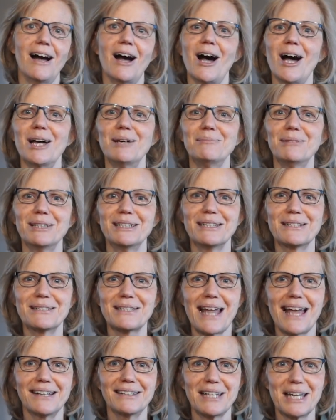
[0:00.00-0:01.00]
I'm Linda
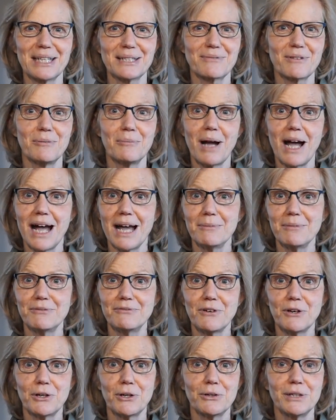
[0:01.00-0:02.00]
Satgas from
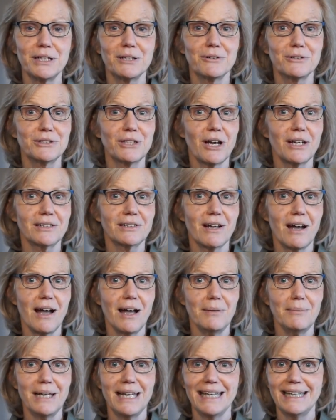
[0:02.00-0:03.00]

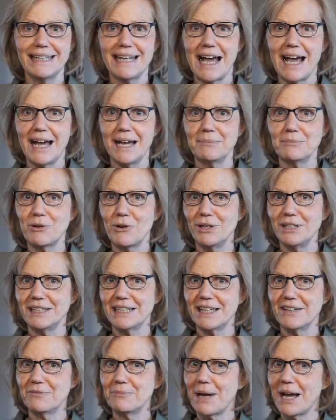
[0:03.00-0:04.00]
I'mAPhotoHero.com, and I'm going to
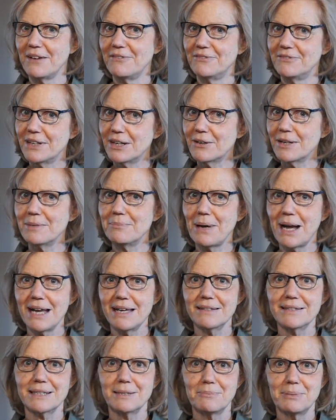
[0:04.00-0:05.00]
give my very
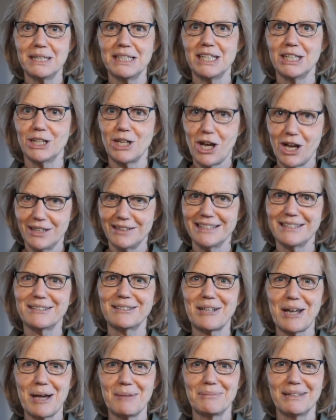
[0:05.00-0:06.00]
biased opinion on this
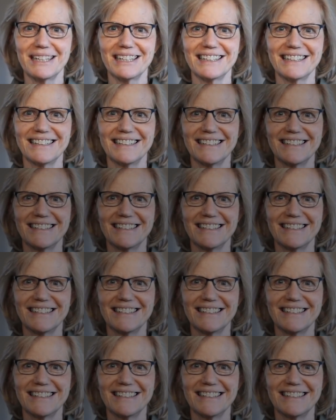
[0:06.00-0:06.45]
topic.